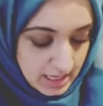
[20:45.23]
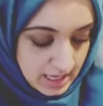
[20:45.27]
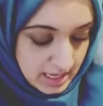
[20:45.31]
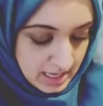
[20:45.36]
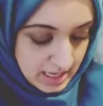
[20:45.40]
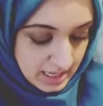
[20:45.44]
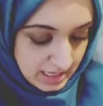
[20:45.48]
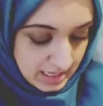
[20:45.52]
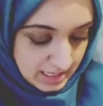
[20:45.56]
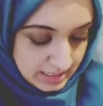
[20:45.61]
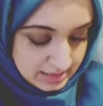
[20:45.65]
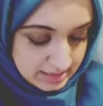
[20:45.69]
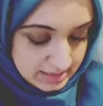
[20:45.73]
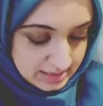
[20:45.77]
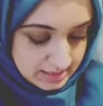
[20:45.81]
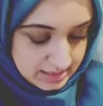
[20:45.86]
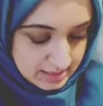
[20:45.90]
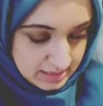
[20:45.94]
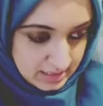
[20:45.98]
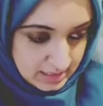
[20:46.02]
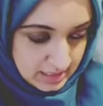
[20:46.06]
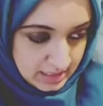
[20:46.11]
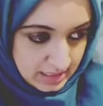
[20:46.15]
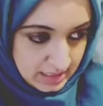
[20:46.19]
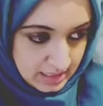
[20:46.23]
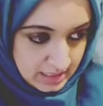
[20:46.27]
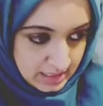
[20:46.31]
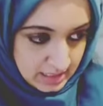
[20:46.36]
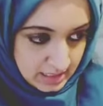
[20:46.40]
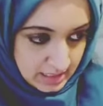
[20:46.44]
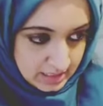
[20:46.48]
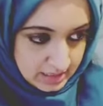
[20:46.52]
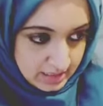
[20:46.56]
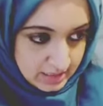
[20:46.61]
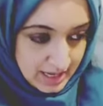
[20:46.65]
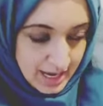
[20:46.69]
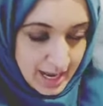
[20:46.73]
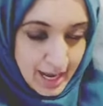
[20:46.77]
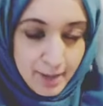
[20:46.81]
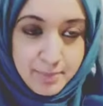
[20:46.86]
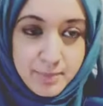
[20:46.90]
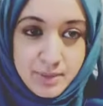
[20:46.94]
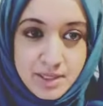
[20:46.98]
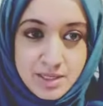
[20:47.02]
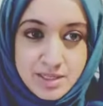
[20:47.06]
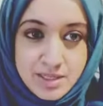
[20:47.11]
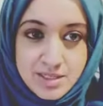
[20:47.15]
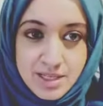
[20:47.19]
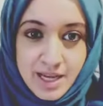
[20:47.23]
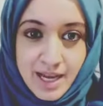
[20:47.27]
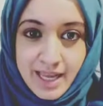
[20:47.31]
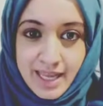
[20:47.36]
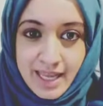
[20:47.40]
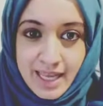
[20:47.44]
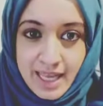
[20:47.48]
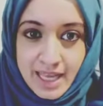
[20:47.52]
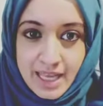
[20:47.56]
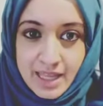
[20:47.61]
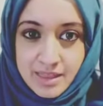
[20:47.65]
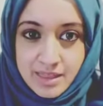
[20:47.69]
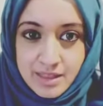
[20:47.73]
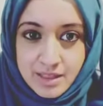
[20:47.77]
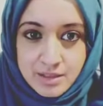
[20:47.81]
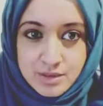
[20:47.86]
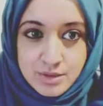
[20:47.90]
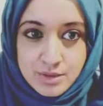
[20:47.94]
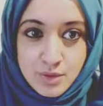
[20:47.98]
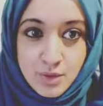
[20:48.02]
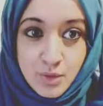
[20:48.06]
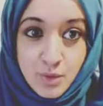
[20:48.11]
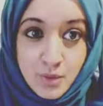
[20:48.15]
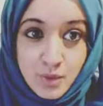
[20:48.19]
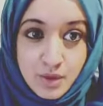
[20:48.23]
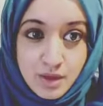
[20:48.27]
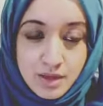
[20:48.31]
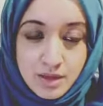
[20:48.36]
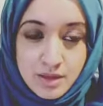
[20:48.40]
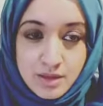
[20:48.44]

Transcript: and it happened, I hit this goal.